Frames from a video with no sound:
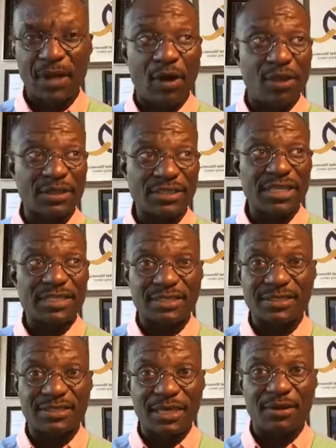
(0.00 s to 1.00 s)
Or
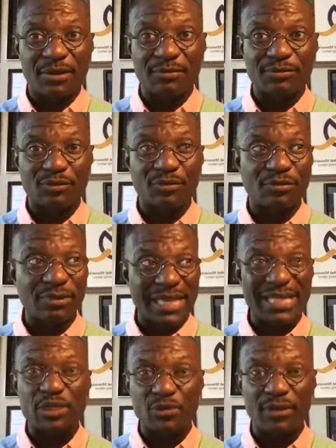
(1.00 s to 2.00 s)
just, you know, to
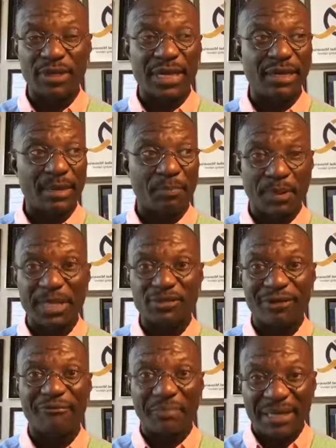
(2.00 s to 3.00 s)
get you in a
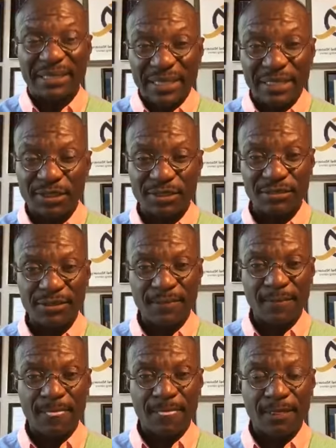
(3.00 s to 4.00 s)
place of bondage
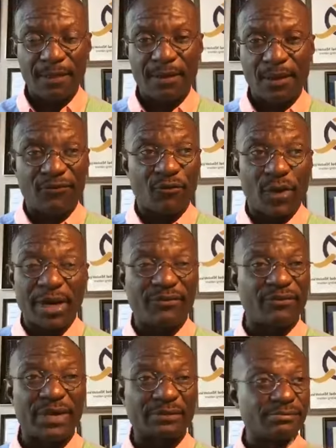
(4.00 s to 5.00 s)
of
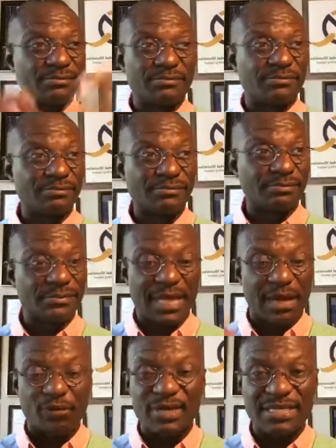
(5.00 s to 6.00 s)
whatever
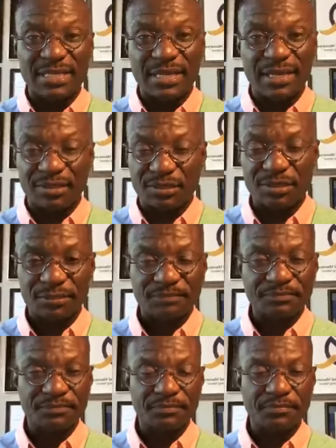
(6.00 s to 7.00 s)
their reason is.
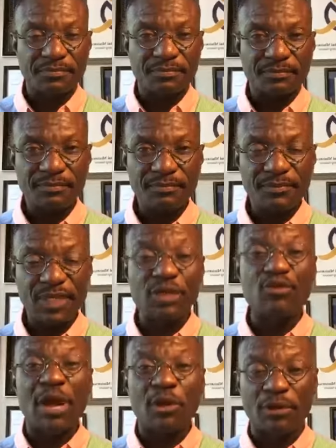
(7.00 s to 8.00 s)

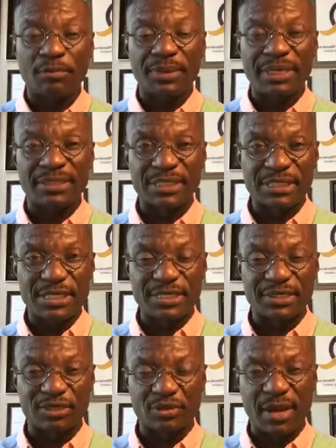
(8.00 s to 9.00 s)
You are complete in
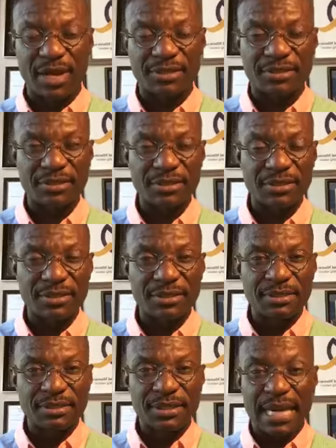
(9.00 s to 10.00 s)
Jesus Christ.
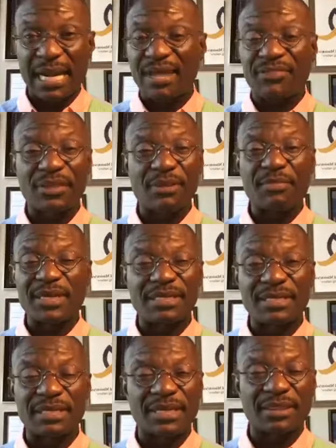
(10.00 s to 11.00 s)
Nothing
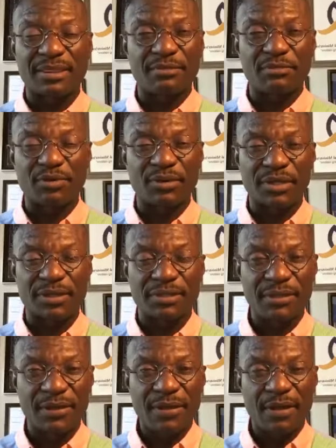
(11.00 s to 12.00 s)
missing, nothing broken.
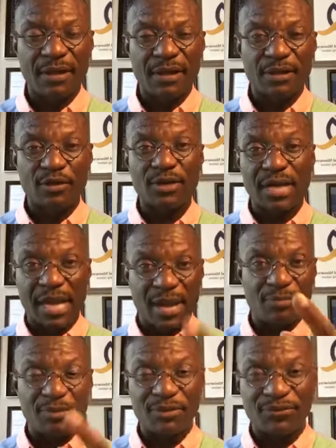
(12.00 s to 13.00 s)
Look at
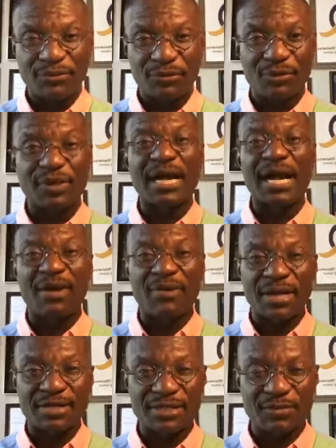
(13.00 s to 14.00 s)
how beautiful, look at how
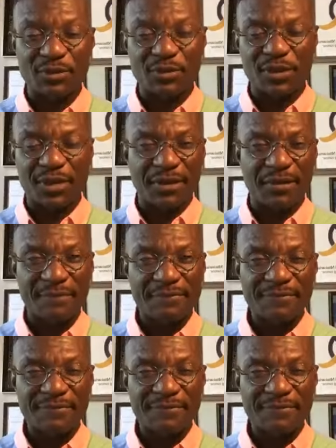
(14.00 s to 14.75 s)
handsome you are.